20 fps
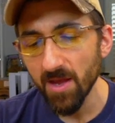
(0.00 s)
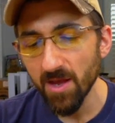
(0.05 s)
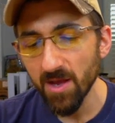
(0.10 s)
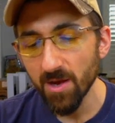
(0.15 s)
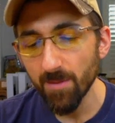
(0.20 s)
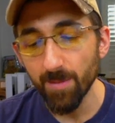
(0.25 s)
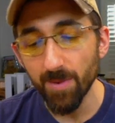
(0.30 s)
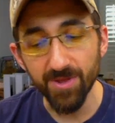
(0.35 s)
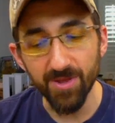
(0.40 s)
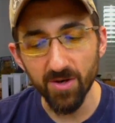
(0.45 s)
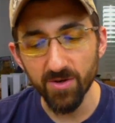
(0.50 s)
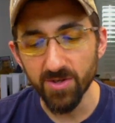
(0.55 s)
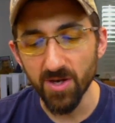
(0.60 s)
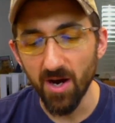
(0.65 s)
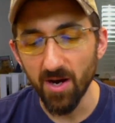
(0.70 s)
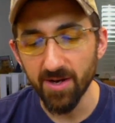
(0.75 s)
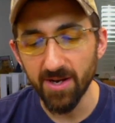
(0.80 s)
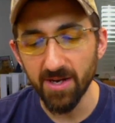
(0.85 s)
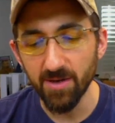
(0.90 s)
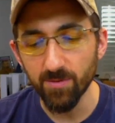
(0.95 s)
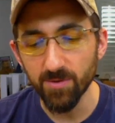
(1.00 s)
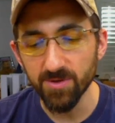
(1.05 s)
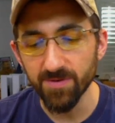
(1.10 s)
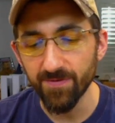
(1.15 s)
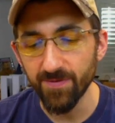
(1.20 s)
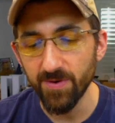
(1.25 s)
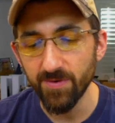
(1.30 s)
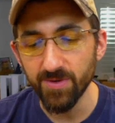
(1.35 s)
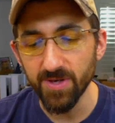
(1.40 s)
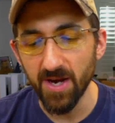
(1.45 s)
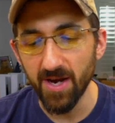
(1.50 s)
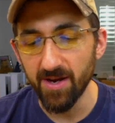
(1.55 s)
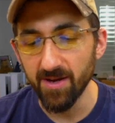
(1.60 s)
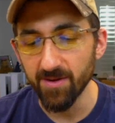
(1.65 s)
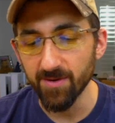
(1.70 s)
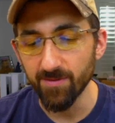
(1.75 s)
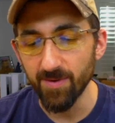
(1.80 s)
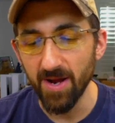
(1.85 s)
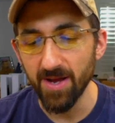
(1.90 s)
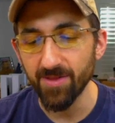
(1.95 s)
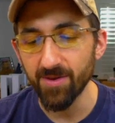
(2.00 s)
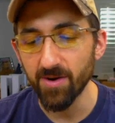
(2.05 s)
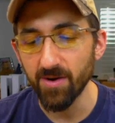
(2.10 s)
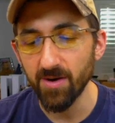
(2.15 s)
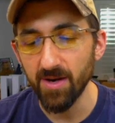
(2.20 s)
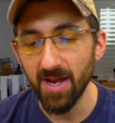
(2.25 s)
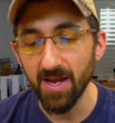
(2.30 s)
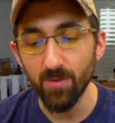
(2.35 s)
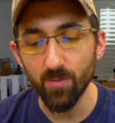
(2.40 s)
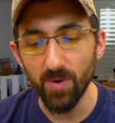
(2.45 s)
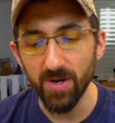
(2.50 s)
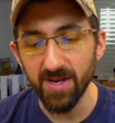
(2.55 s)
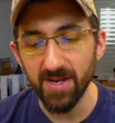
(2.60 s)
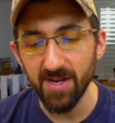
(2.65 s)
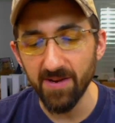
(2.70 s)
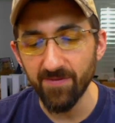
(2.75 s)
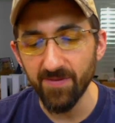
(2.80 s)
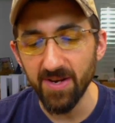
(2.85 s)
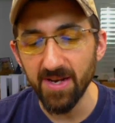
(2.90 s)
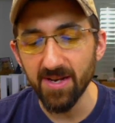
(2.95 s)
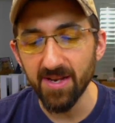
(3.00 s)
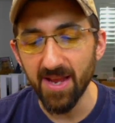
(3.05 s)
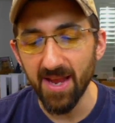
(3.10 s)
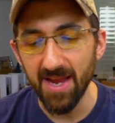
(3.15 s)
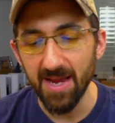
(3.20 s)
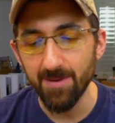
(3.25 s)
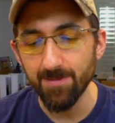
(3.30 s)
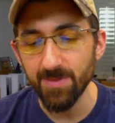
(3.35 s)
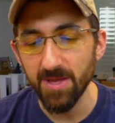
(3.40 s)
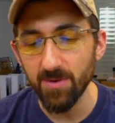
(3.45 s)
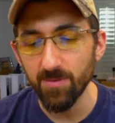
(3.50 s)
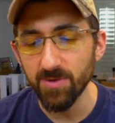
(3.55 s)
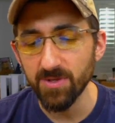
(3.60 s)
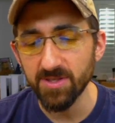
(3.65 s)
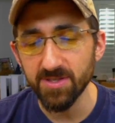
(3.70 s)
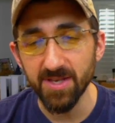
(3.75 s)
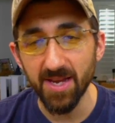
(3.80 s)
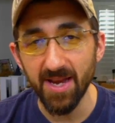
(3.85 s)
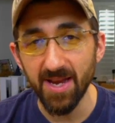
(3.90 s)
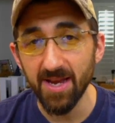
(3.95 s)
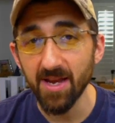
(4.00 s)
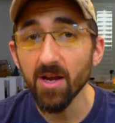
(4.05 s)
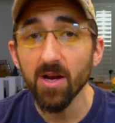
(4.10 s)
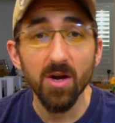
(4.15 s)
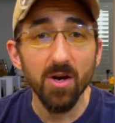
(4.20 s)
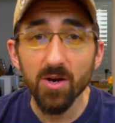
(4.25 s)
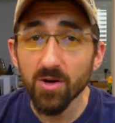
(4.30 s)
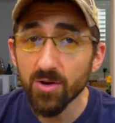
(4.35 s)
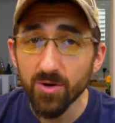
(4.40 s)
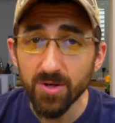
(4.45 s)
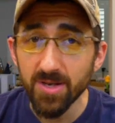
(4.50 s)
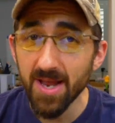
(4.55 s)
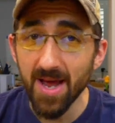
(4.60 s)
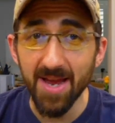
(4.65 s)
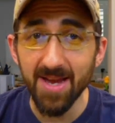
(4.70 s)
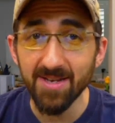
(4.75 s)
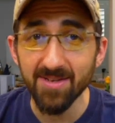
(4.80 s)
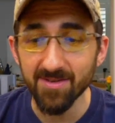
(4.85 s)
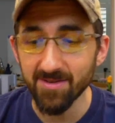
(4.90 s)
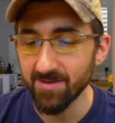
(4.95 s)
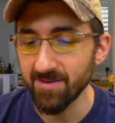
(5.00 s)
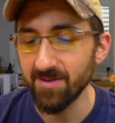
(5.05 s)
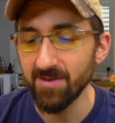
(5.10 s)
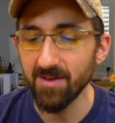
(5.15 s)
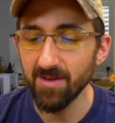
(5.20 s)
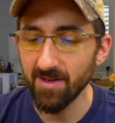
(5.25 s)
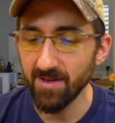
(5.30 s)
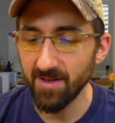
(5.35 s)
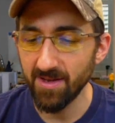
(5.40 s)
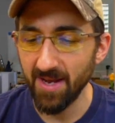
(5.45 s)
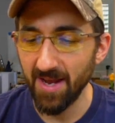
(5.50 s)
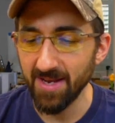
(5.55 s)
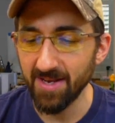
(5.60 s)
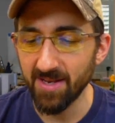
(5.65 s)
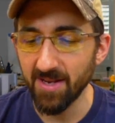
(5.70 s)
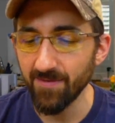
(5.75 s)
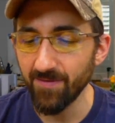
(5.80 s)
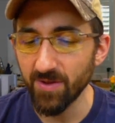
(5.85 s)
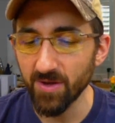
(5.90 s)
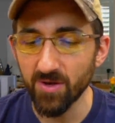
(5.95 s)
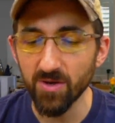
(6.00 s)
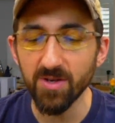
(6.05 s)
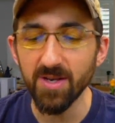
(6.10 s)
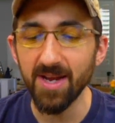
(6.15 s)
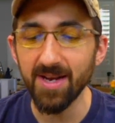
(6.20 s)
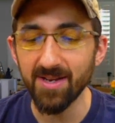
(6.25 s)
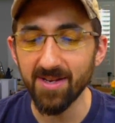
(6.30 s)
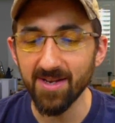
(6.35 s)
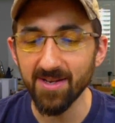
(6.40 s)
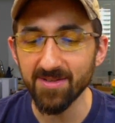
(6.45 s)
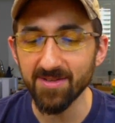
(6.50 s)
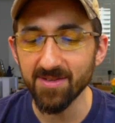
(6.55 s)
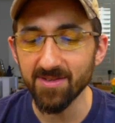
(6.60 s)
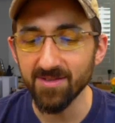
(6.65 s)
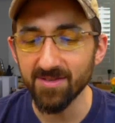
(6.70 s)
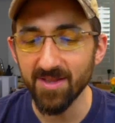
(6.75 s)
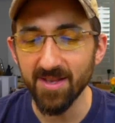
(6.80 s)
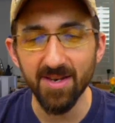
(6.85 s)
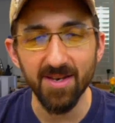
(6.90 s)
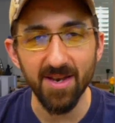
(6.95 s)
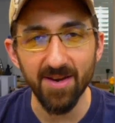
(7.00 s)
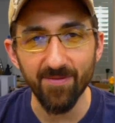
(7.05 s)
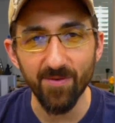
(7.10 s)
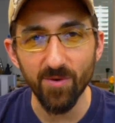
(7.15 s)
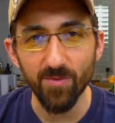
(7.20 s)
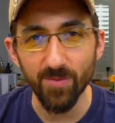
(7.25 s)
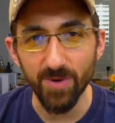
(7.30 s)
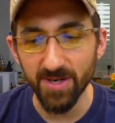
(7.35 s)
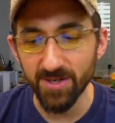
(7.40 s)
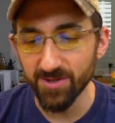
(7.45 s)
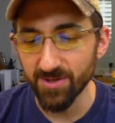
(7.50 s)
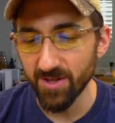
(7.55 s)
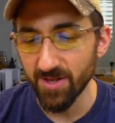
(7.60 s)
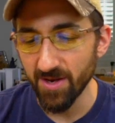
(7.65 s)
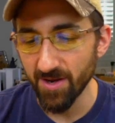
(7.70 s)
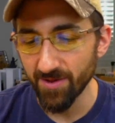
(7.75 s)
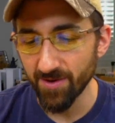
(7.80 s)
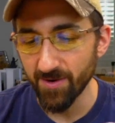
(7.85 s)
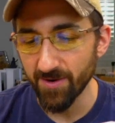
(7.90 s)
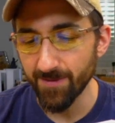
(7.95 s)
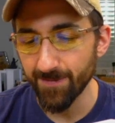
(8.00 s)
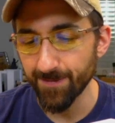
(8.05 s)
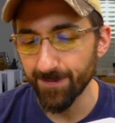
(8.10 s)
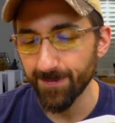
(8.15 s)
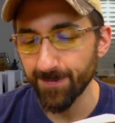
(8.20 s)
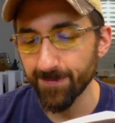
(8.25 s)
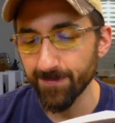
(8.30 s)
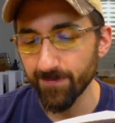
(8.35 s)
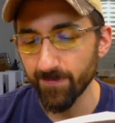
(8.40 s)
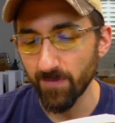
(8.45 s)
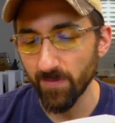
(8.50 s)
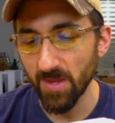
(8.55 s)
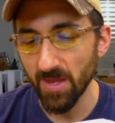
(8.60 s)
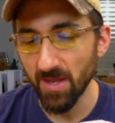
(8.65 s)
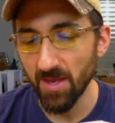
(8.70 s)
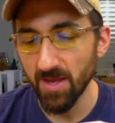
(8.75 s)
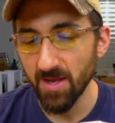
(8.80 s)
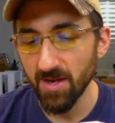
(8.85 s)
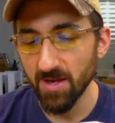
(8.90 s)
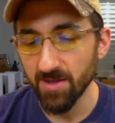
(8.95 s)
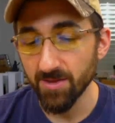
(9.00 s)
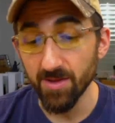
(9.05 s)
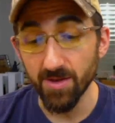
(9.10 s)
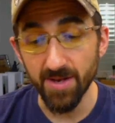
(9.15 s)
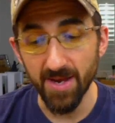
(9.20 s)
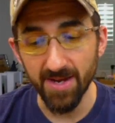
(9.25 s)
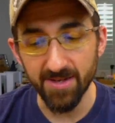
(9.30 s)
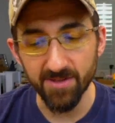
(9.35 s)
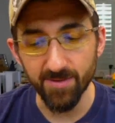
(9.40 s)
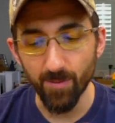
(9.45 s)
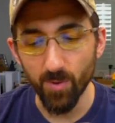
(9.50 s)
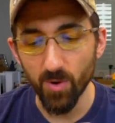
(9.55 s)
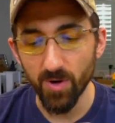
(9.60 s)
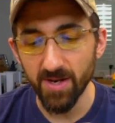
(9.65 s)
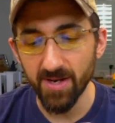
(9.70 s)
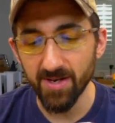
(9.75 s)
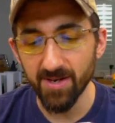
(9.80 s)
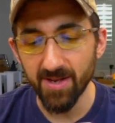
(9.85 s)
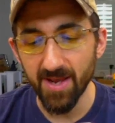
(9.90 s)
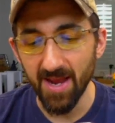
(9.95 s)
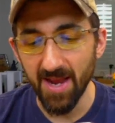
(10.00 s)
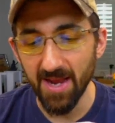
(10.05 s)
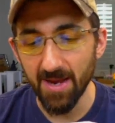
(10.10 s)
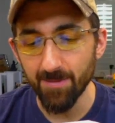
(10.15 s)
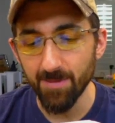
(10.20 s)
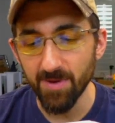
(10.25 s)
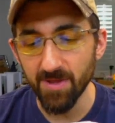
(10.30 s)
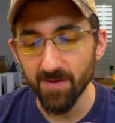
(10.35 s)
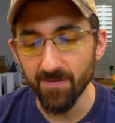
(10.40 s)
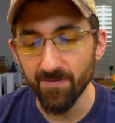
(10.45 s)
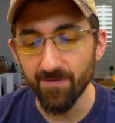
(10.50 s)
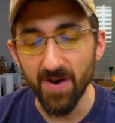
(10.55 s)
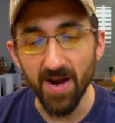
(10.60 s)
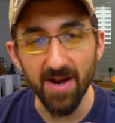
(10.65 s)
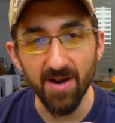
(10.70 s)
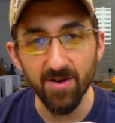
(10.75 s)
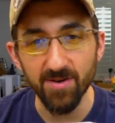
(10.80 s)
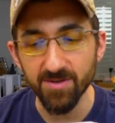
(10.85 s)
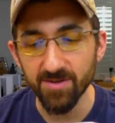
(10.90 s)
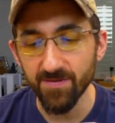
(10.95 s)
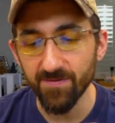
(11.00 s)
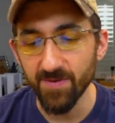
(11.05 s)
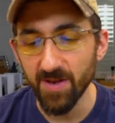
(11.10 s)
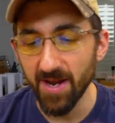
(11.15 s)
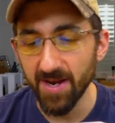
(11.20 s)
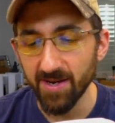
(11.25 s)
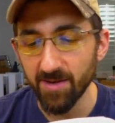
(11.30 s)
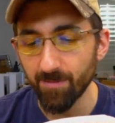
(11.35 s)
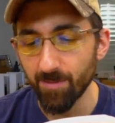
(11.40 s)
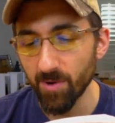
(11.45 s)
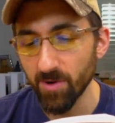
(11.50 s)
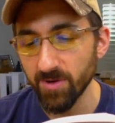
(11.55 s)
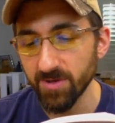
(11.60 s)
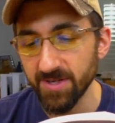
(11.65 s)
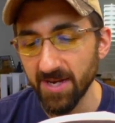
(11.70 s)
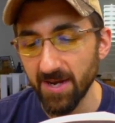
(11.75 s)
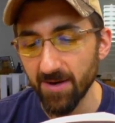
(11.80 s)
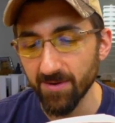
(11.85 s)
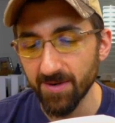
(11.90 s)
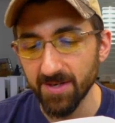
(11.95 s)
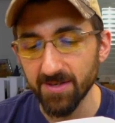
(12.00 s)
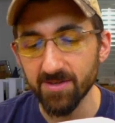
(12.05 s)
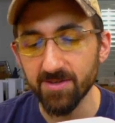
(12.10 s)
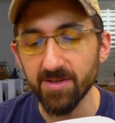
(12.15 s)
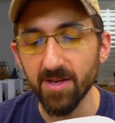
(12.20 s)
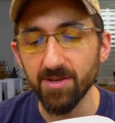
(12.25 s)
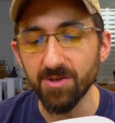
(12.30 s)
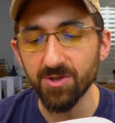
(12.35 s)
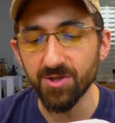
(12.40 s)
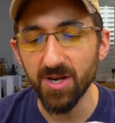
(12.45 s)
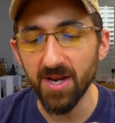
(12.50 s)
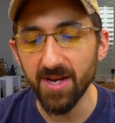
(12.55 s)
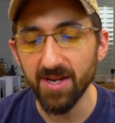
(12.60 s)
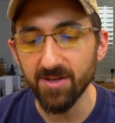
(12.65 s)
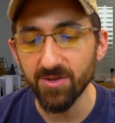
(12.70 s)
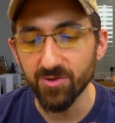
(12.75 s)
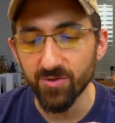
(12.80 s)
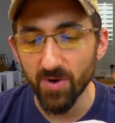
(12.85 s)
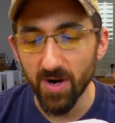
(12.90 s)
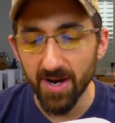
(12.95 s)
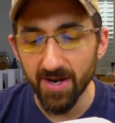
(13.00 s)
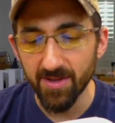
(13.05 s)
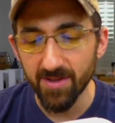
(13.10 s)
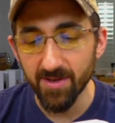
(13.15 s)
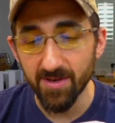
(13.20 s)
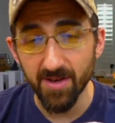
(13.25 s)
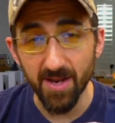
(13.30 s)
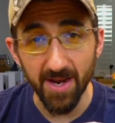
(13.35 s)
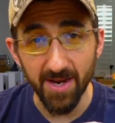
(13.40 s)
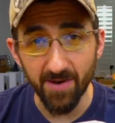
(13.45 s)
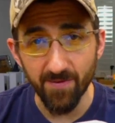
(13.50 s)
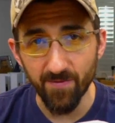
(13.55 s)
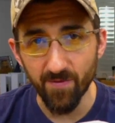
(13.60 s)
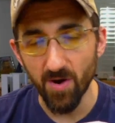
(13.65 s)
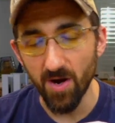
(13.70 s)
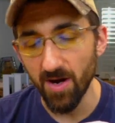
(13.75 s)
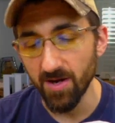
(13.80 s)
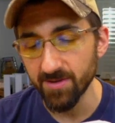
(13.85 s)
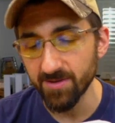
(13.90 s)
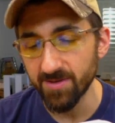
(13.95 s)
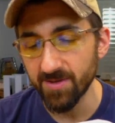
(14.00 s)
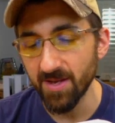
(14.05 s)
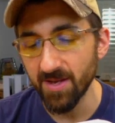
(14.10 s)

But their talking was futile, rather, and when evening came they would say, Good night, and give the good night kisses that never reached the other. The next morning came, and the fires of night burnt out, and sunshine dried the night frost,